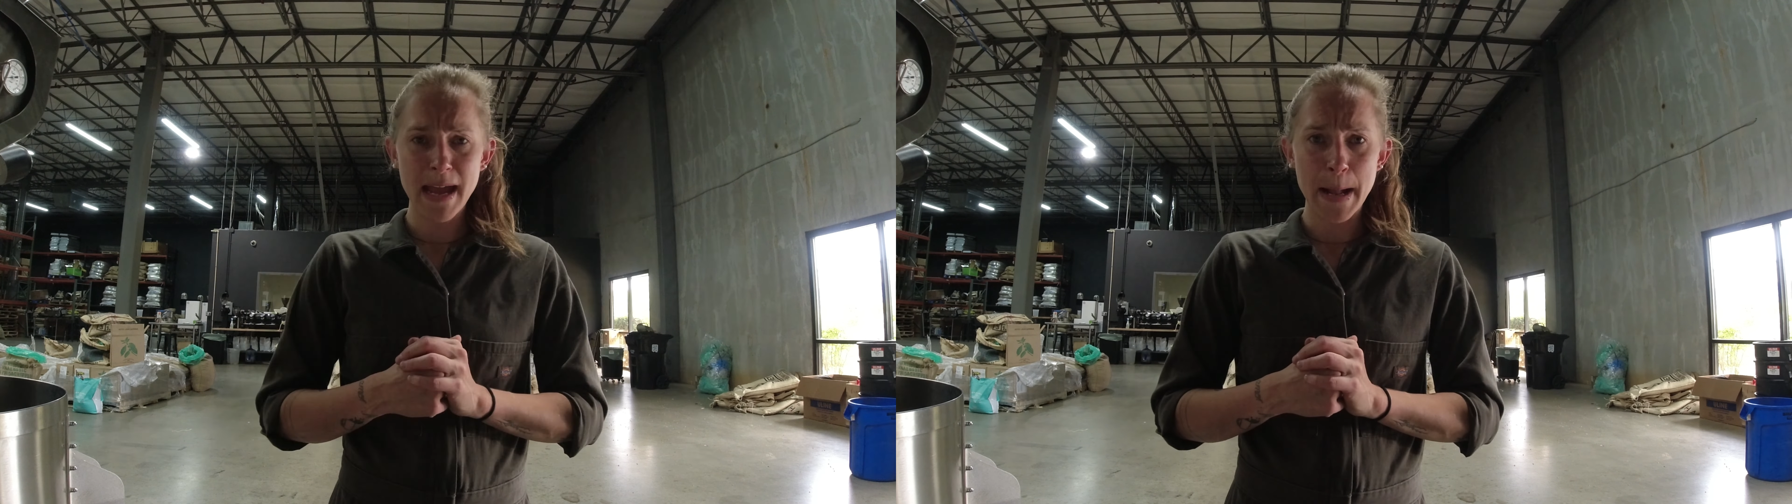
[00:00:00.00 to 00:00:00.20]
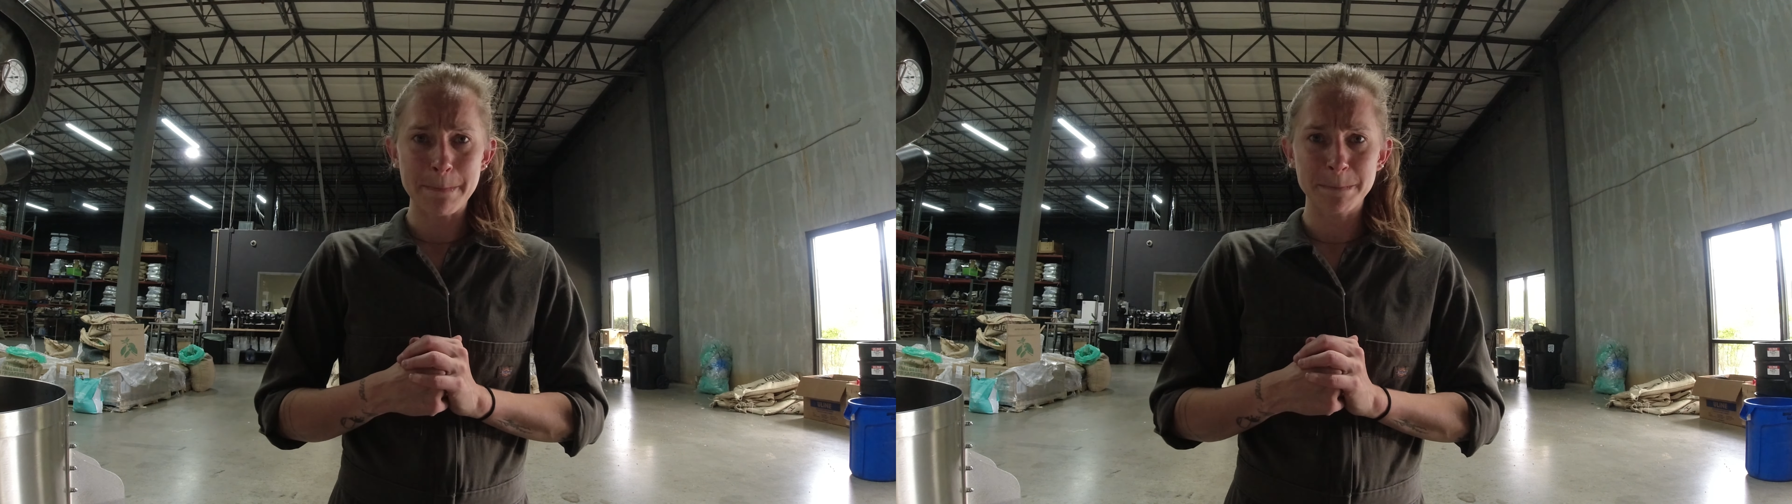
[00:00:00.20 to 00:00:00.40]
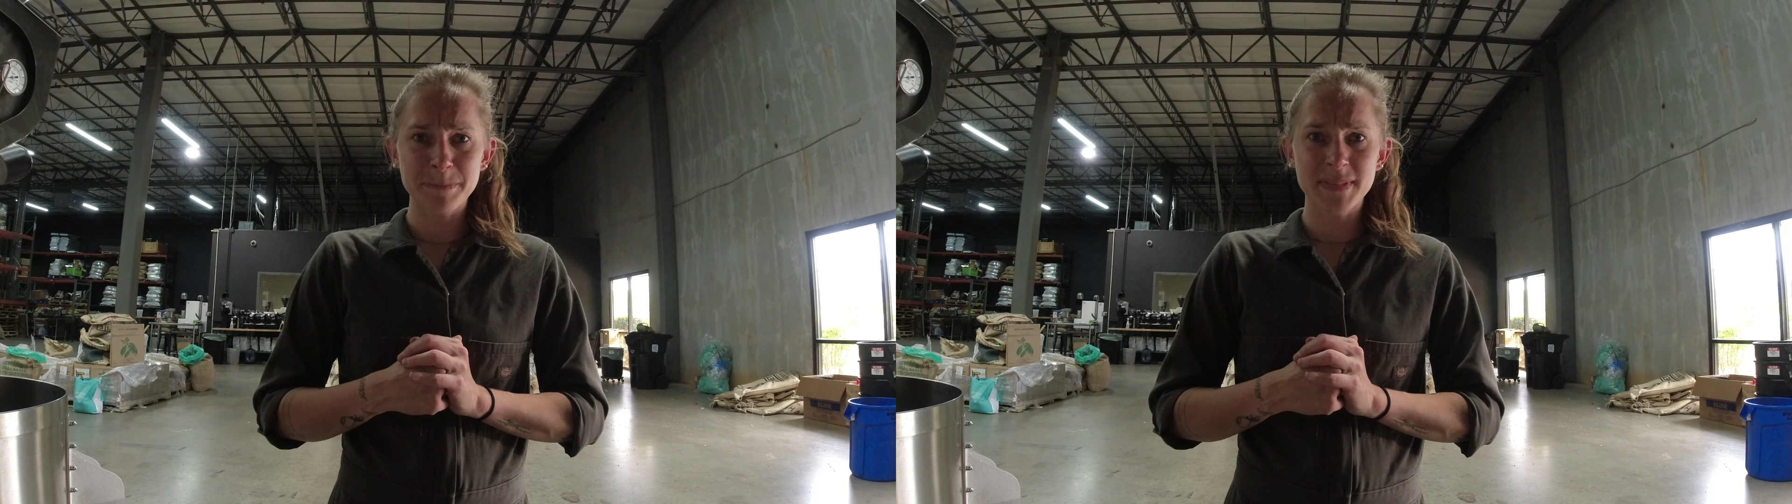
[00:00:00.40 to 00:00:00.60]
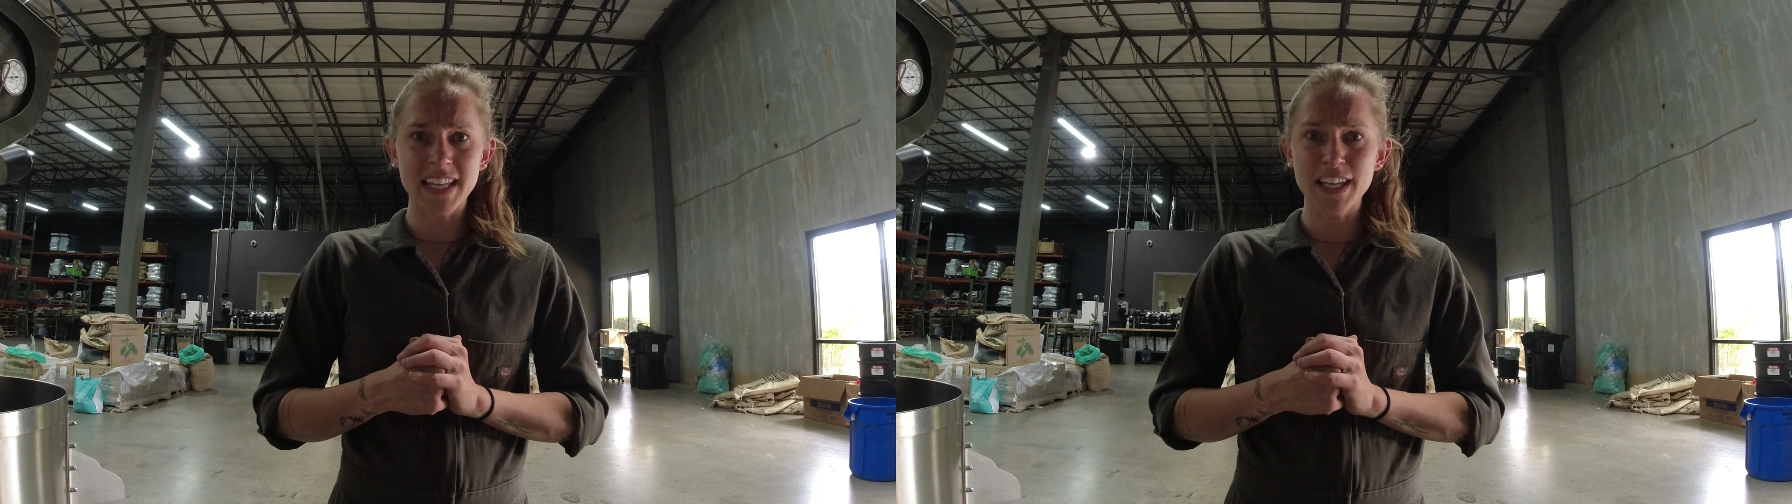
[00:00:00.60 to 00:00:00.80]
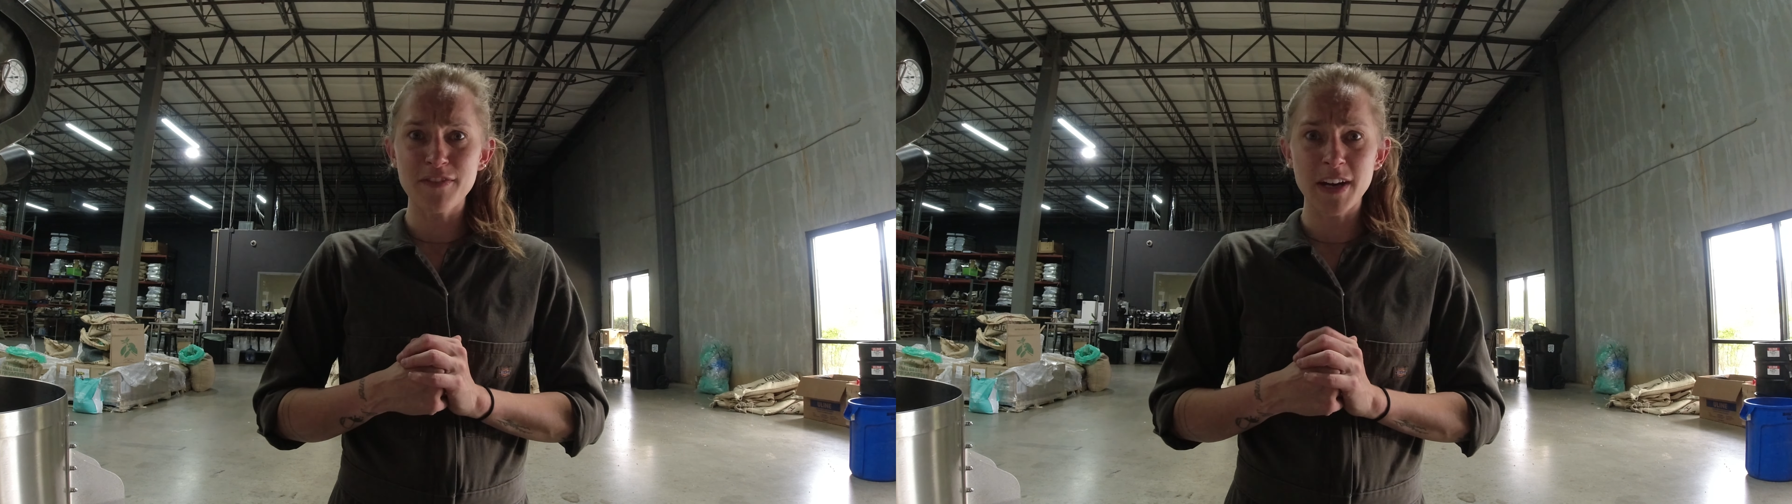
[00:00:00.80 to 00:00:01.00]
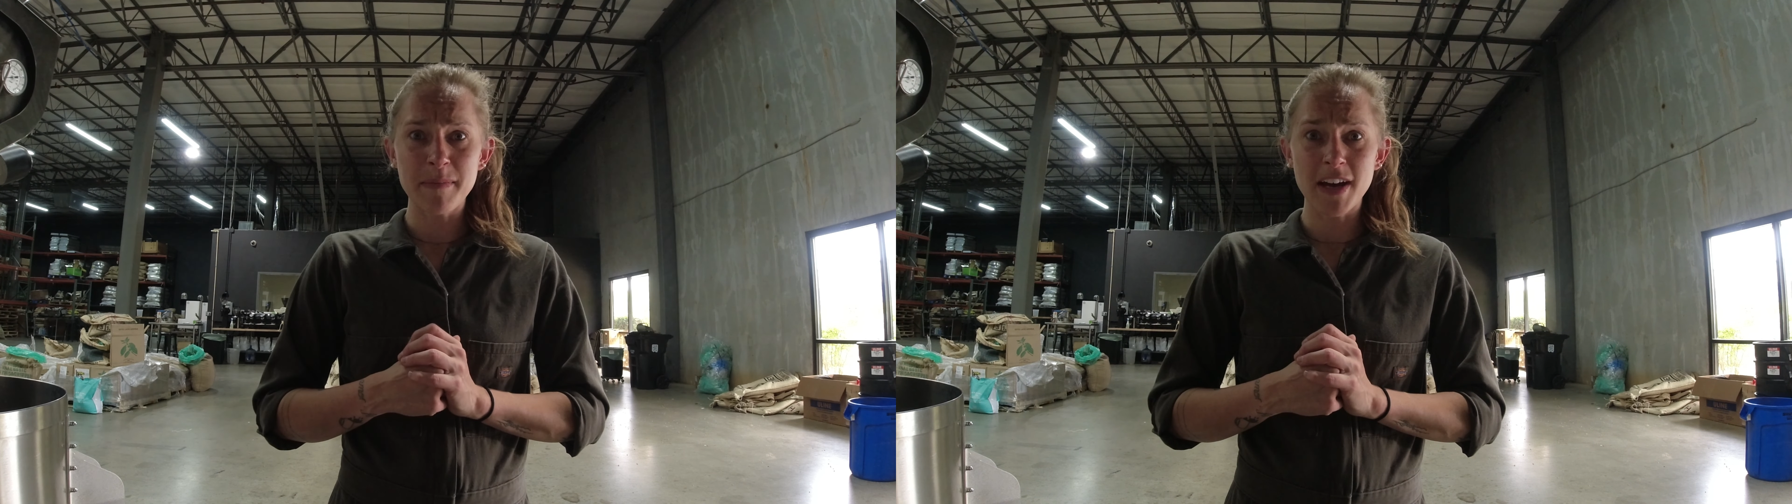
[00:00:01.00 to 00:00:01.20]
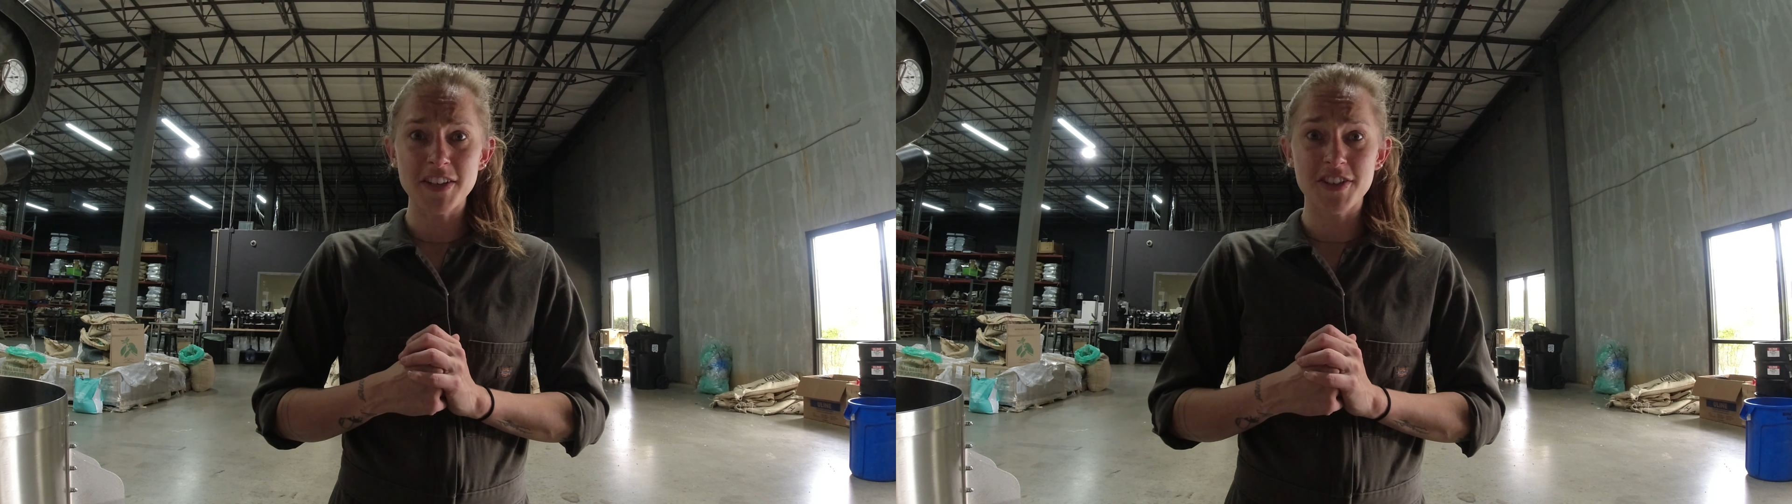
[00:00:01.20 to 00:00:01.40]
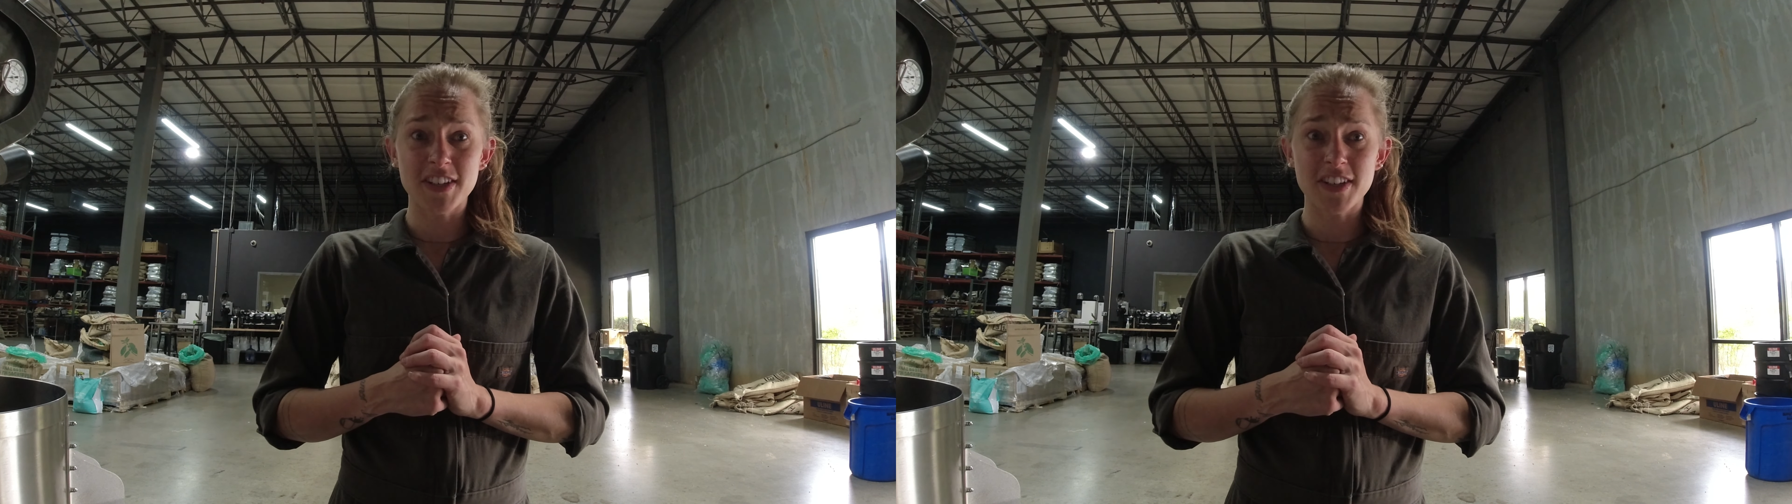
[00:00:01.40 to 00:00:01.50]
Yeah, thank you very much